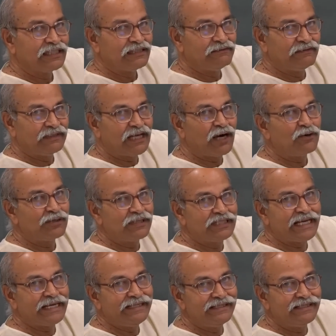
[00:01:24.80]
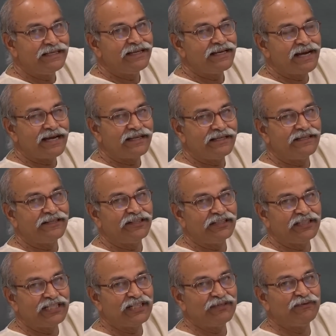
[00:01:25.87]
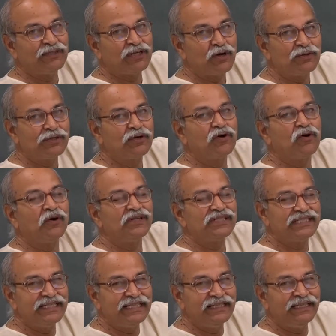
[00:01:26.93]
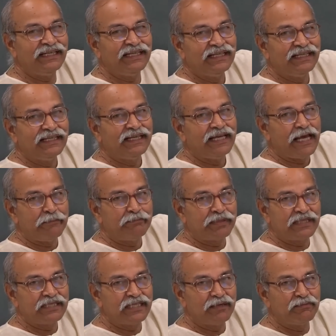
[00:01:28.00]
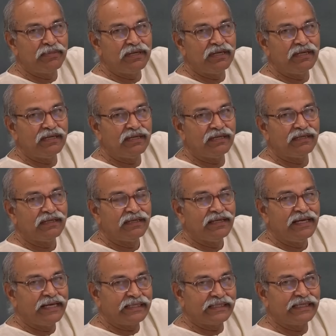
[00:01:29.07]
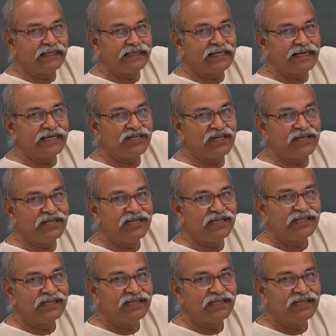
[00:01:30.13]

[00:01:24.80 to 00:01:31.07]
without changing kinetic energy, without causing appreciable acceleration,